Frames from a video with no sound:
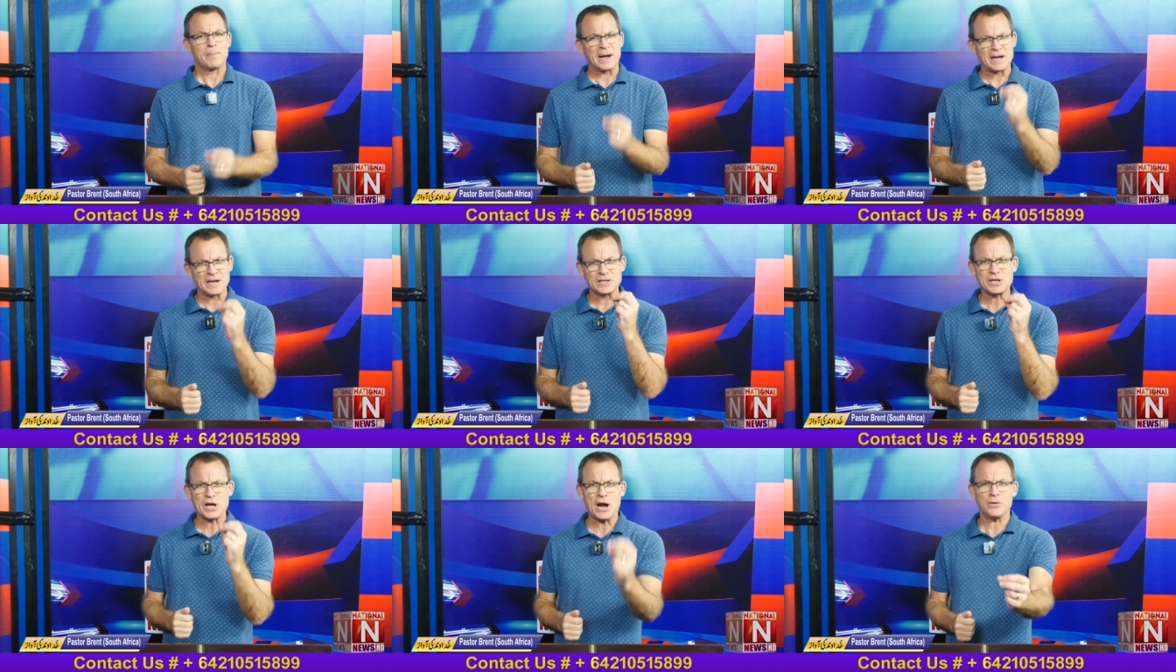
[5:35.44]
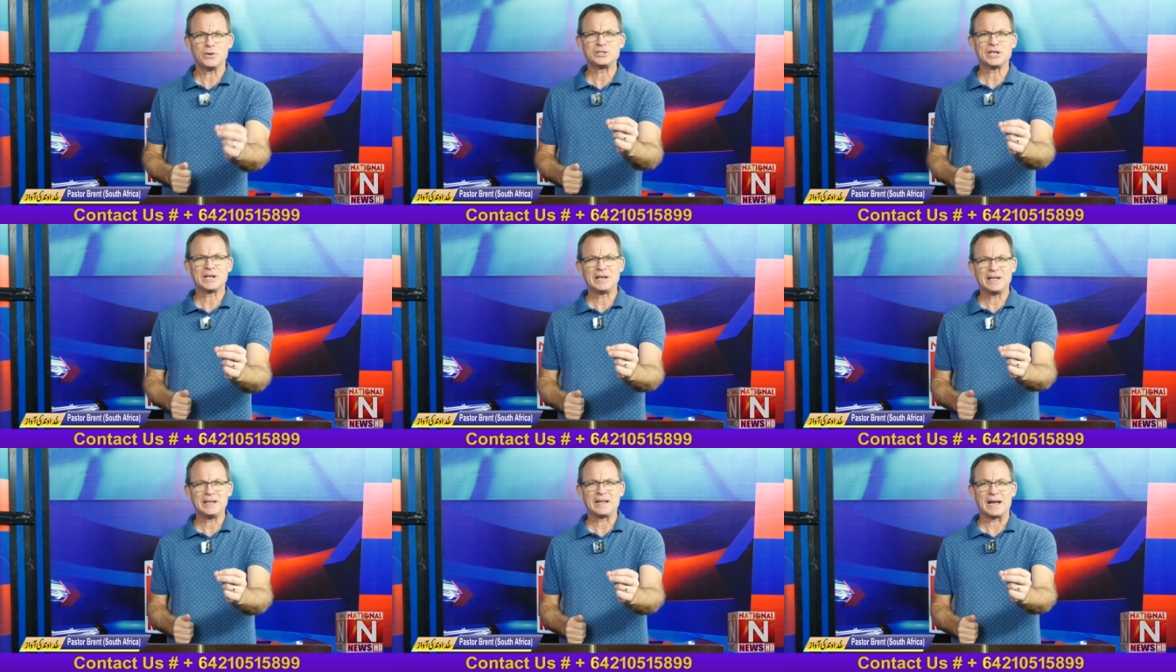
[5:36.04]
But an
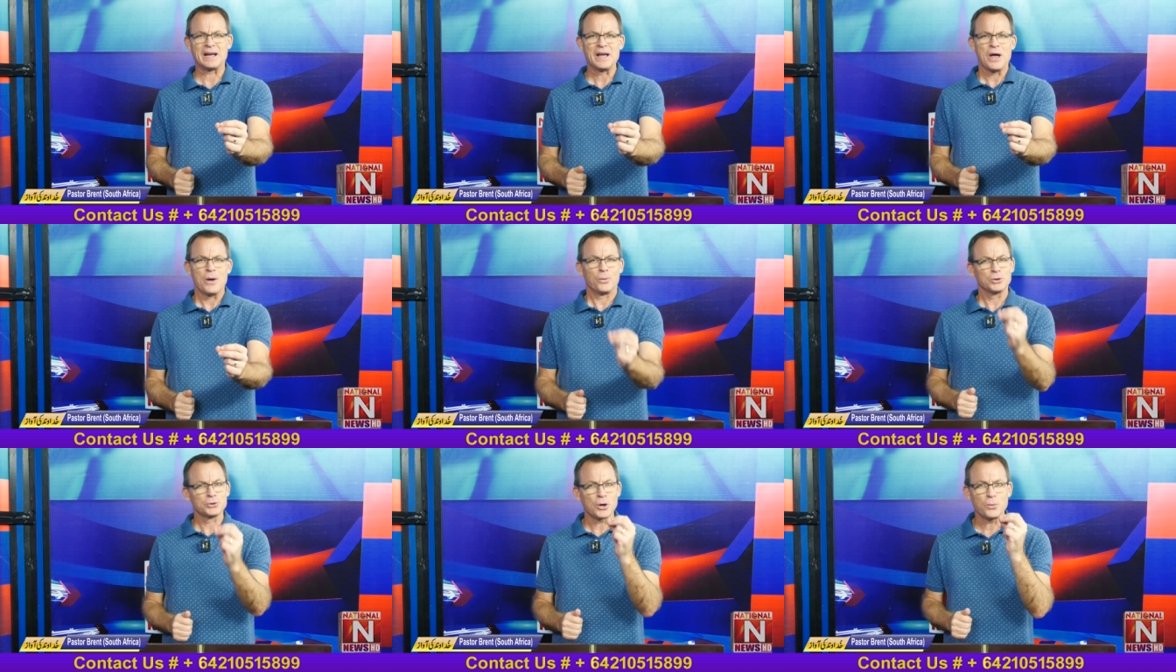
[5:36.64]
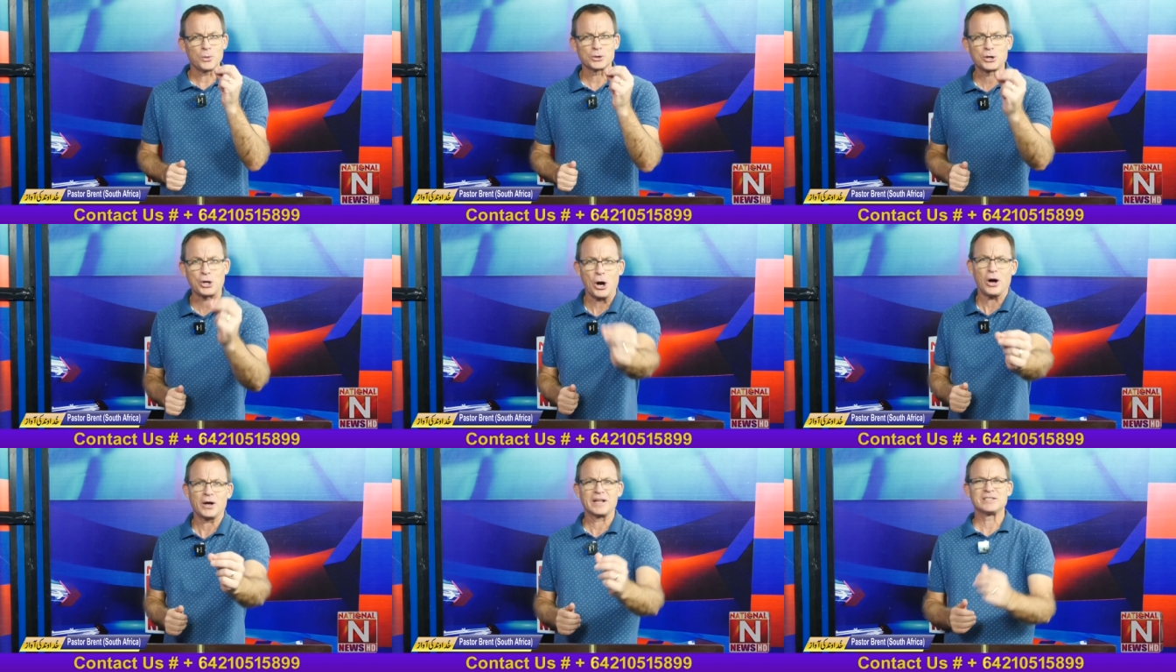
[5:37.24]
encouraging leader will know what
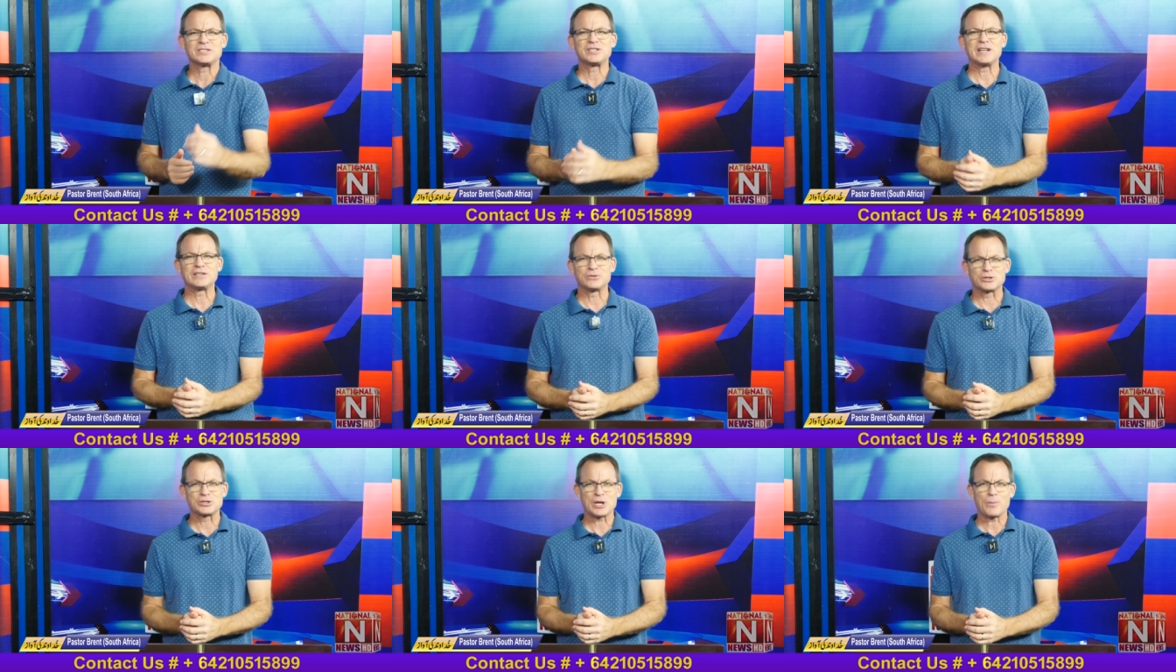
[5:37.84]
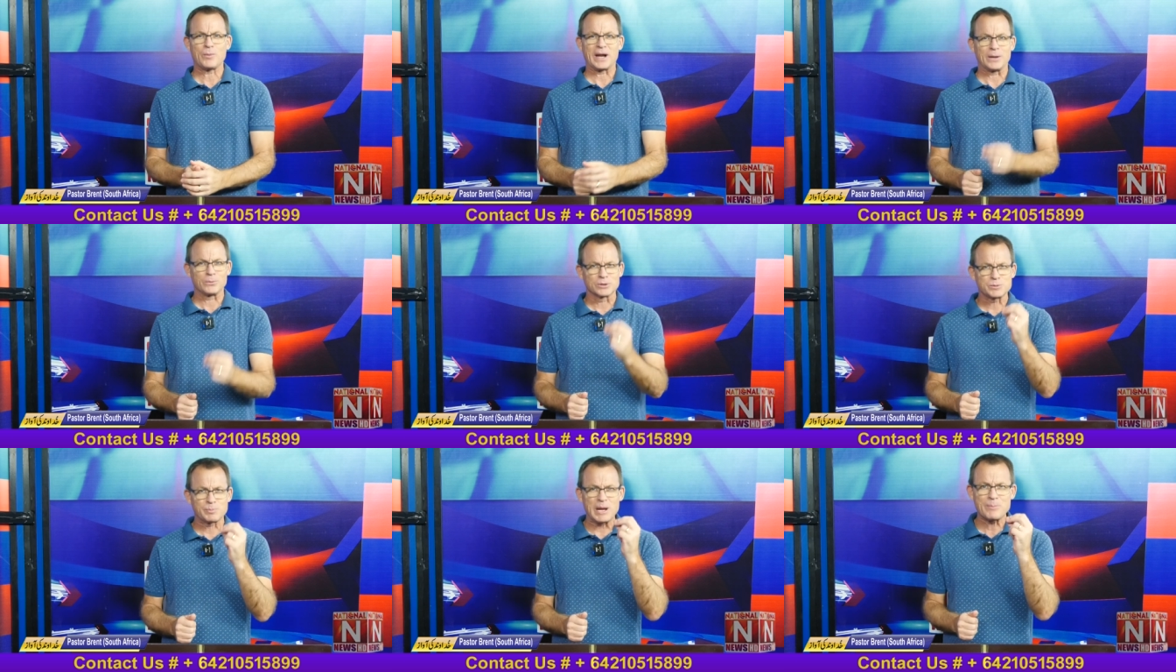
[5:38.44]
God has said to someone and
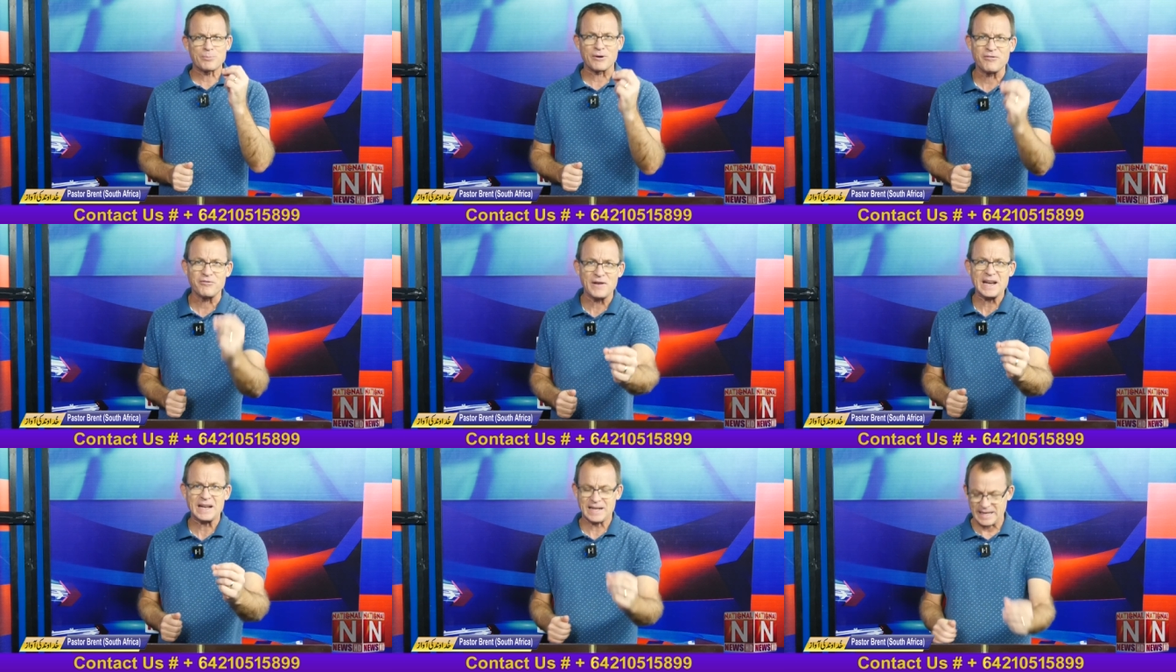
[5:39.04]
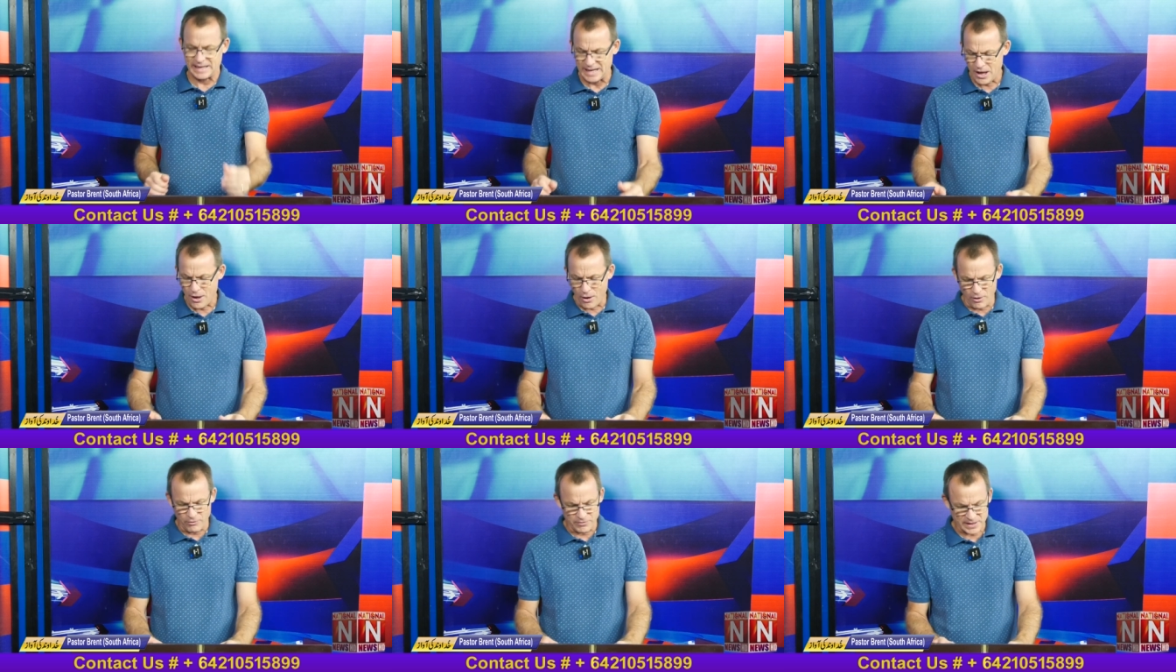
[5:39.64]
will speak prophetically
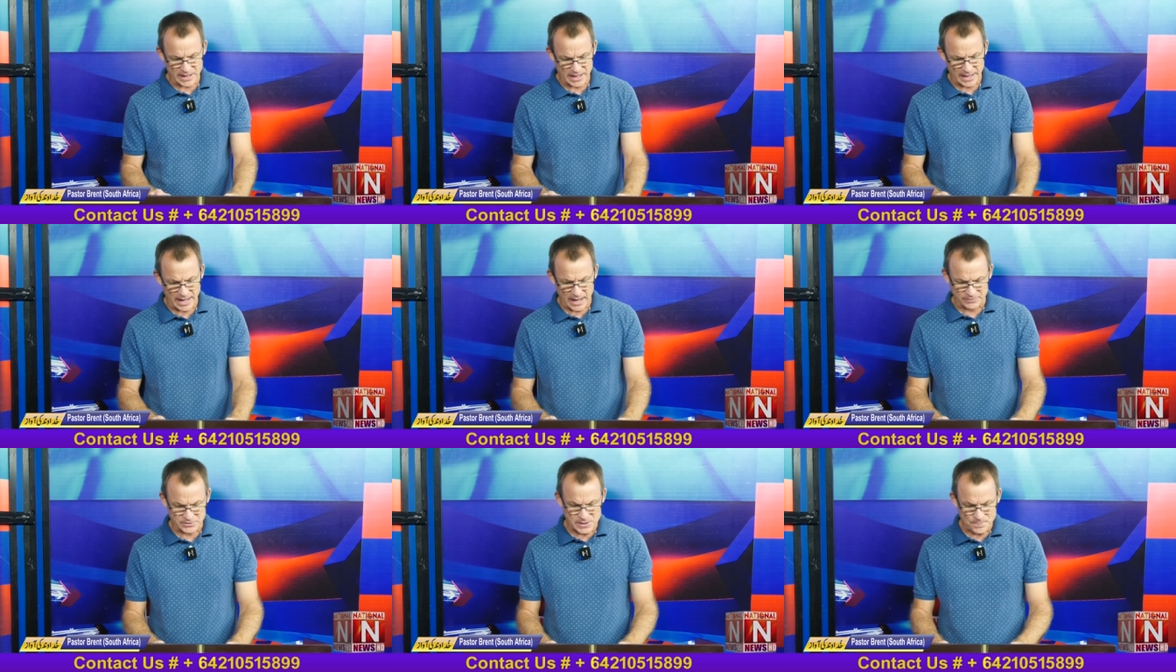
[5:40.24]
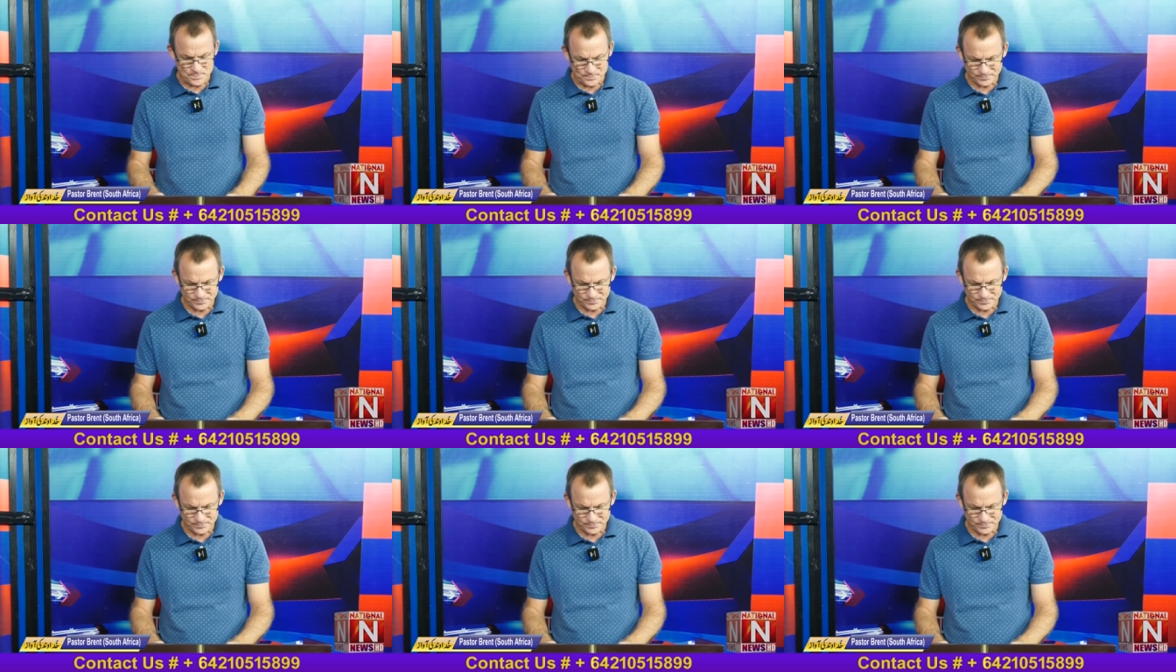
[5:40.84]
over their lives.